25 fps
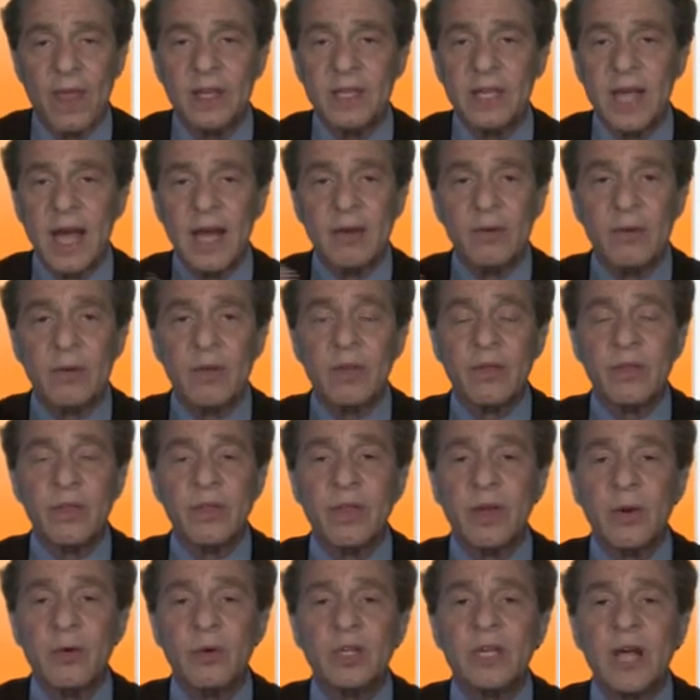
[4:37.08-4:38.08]

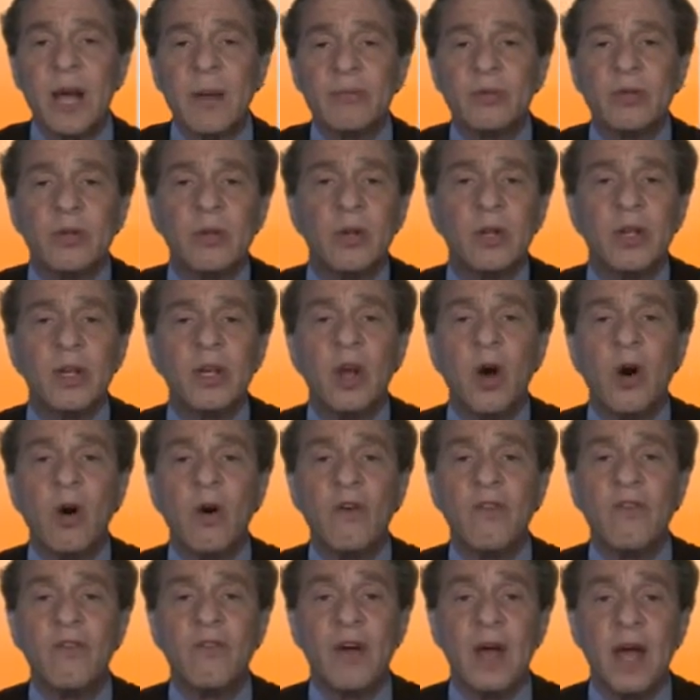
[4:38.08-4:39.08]
There was absolutely
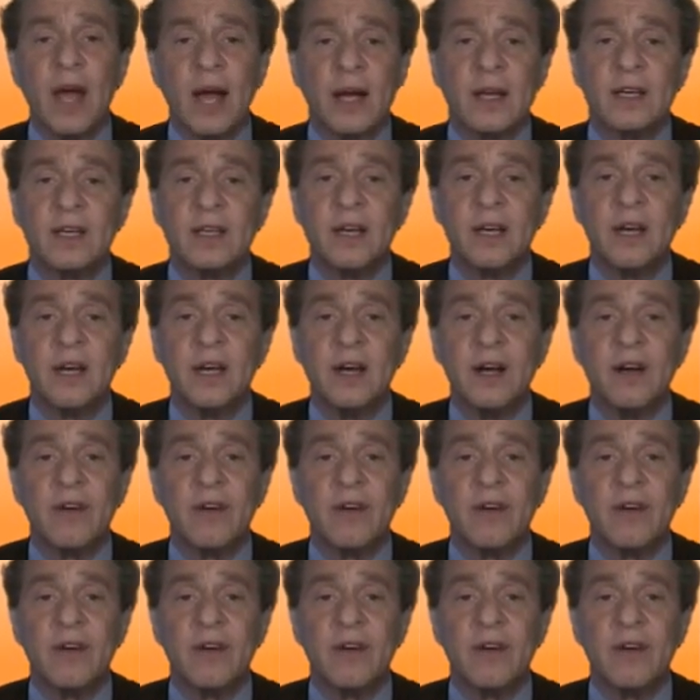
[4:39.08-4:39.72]
no effect